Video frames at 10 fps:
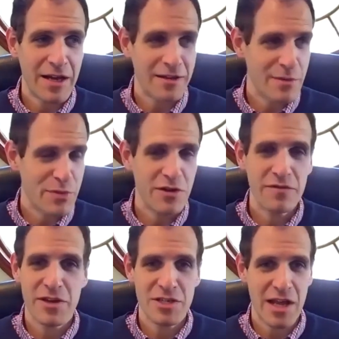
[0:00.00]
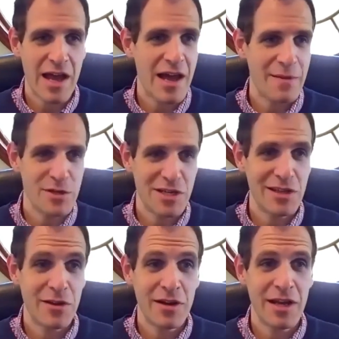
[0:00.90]
computer vision, AI, machine
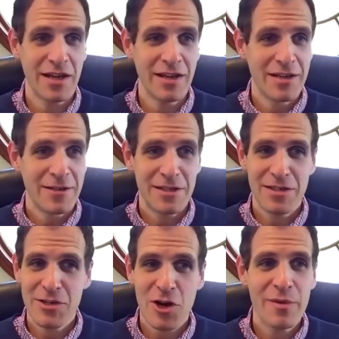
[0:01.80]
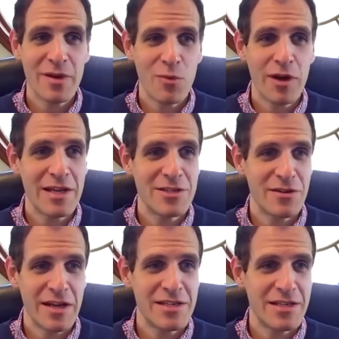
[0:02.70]
learning to determine what is or
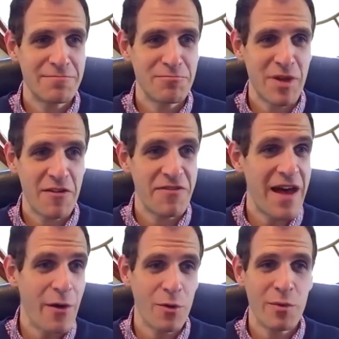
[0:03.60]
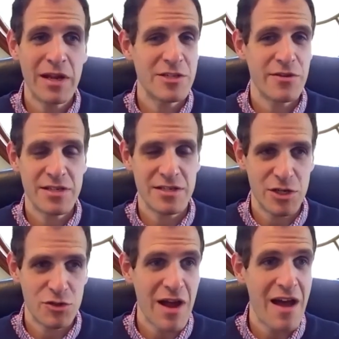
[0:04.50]
isn't a foul, what is or isn't a
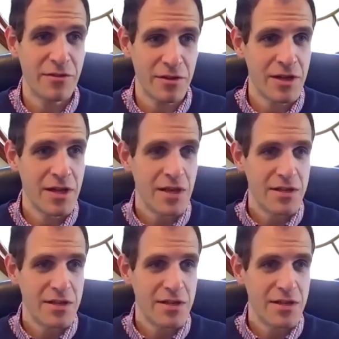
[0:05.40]
travel,